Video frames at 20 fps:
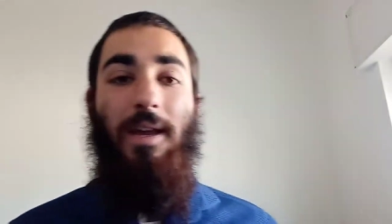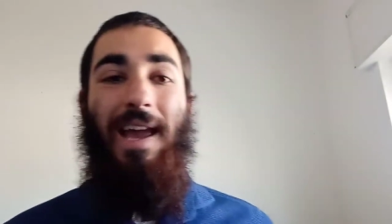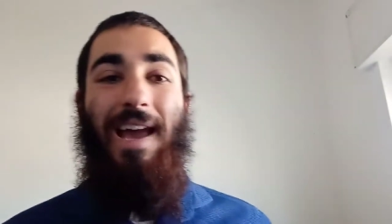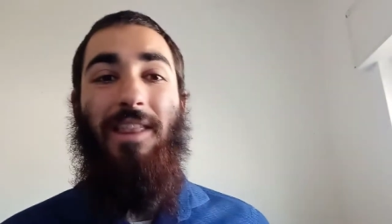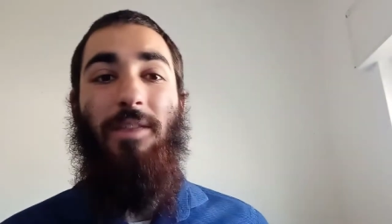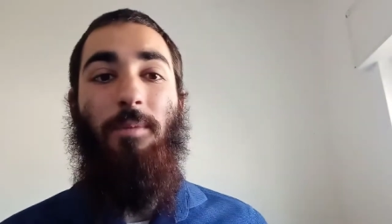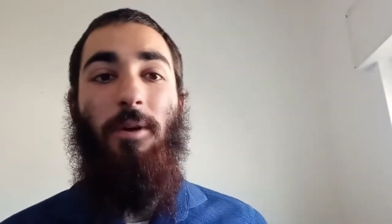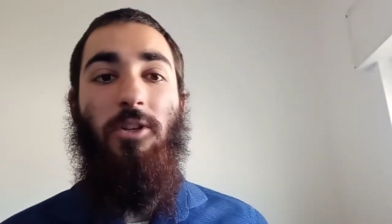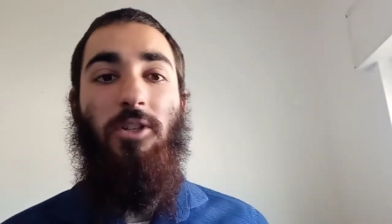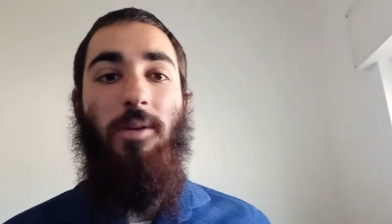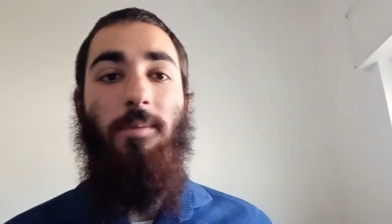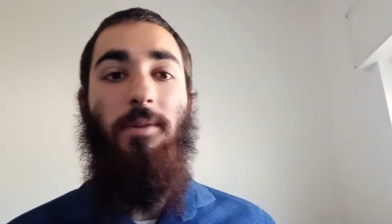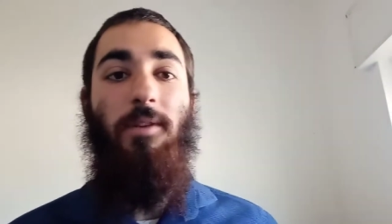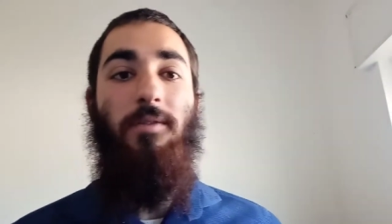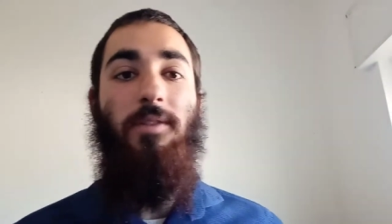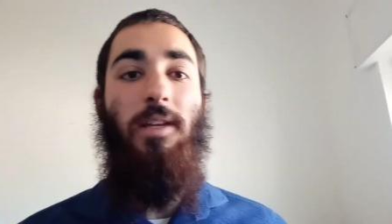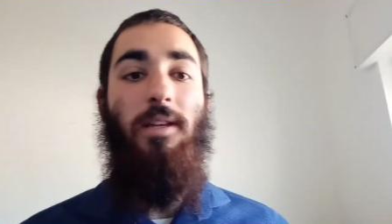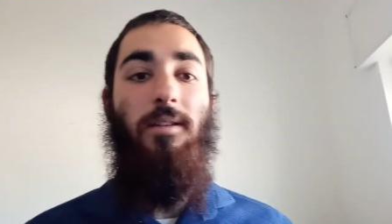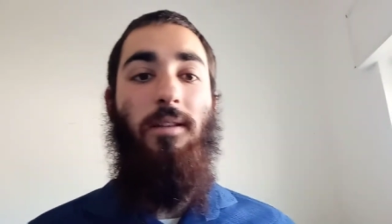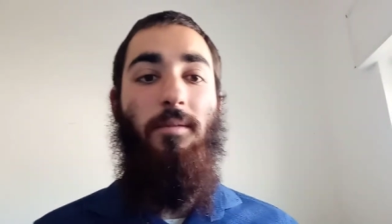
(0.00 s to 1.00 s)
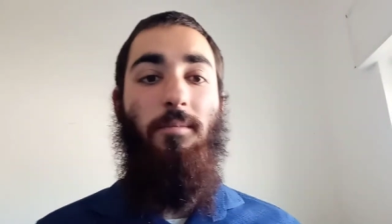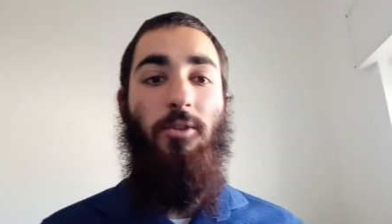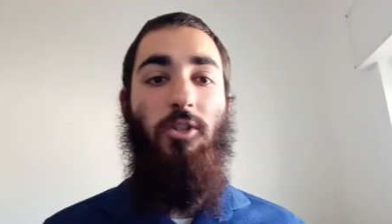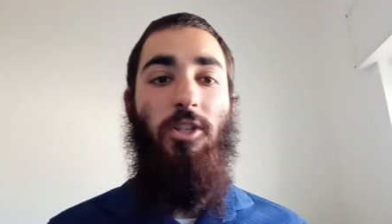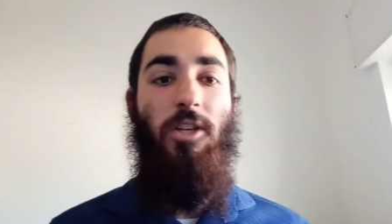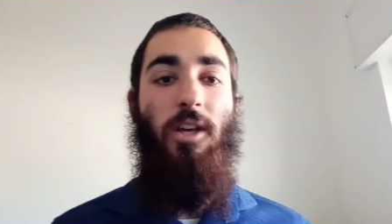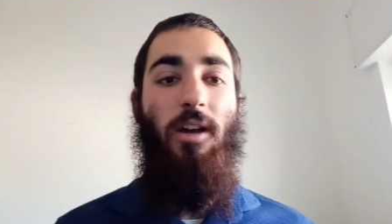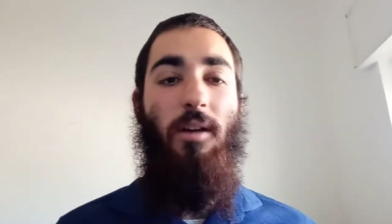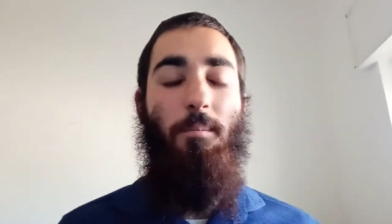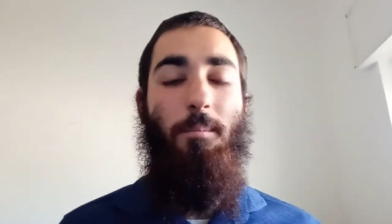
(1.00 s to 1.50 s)
And the Baal Shem Tov said to the
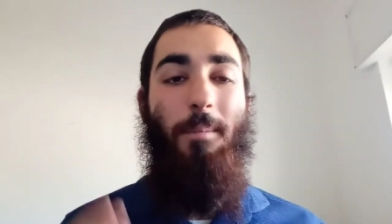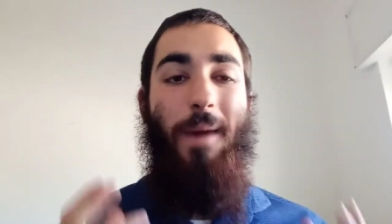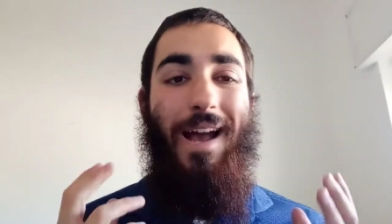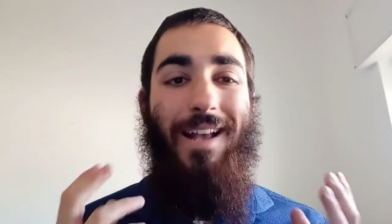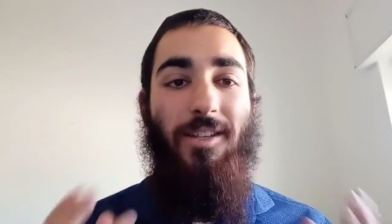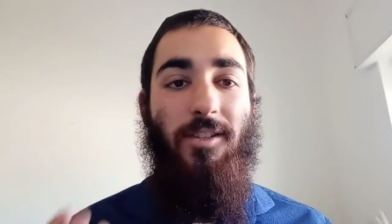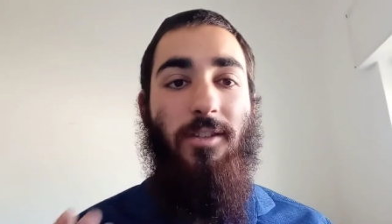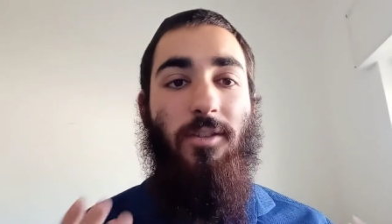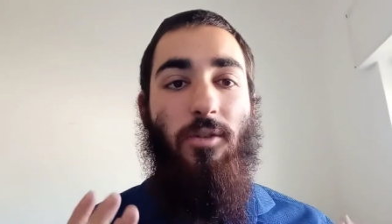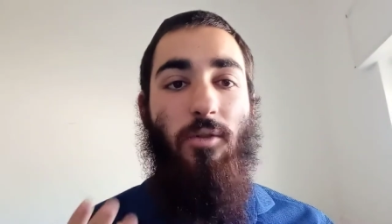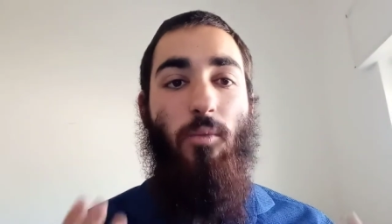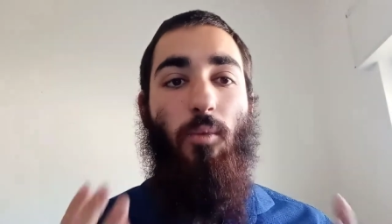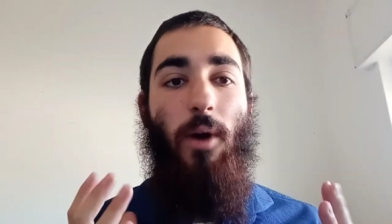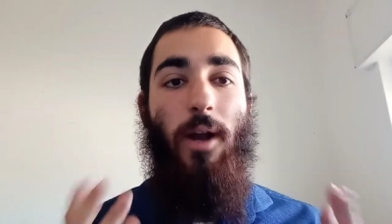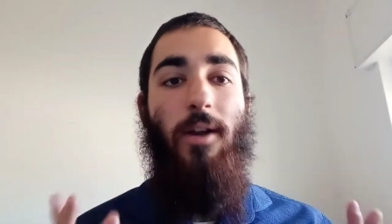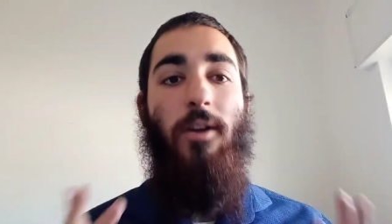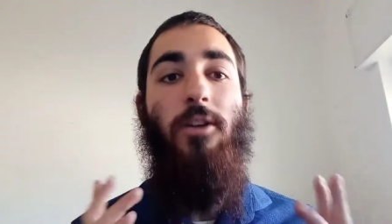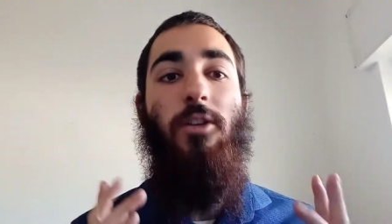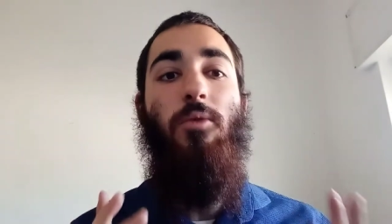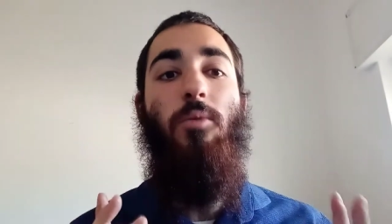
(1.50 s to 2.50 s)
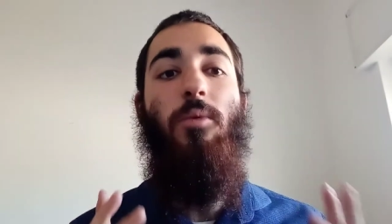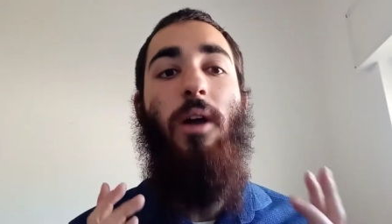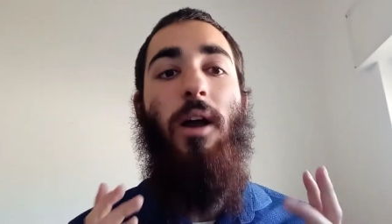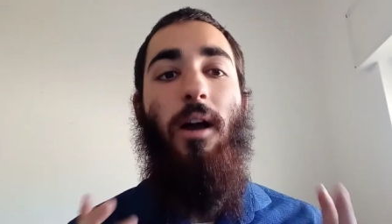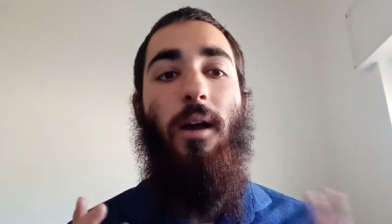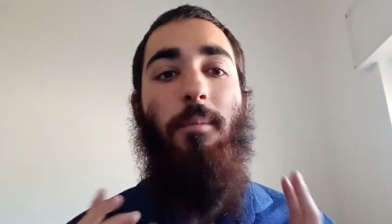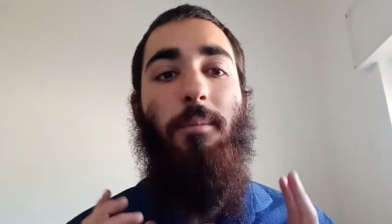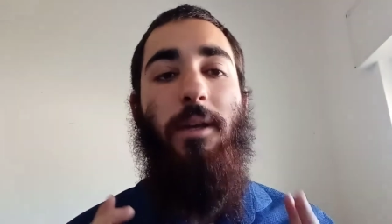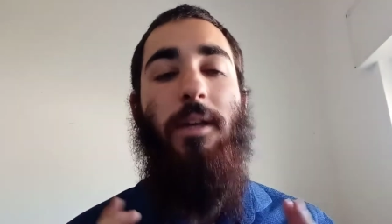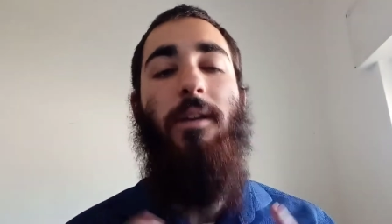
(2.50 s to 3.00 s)
Mashiach, "Master, when are you
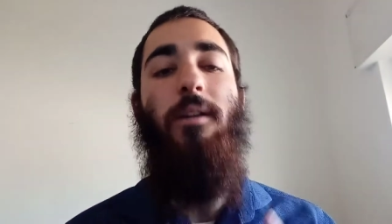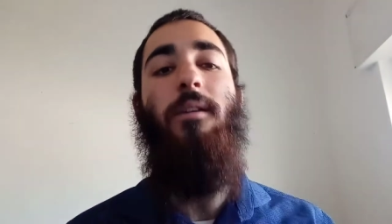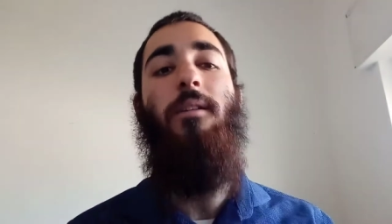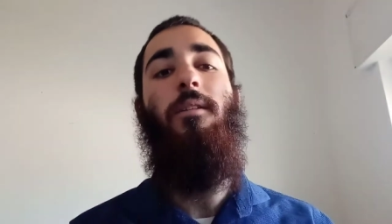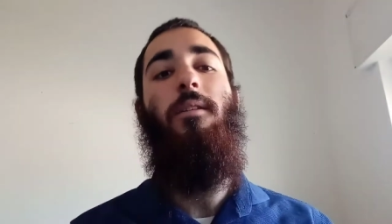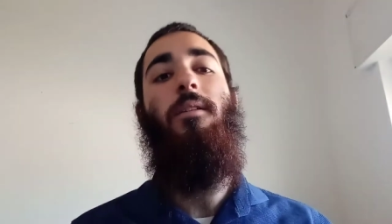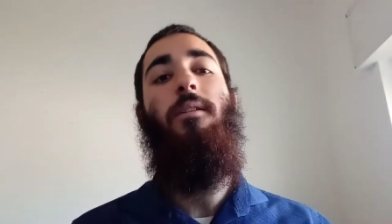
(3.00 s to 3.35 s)
coming?"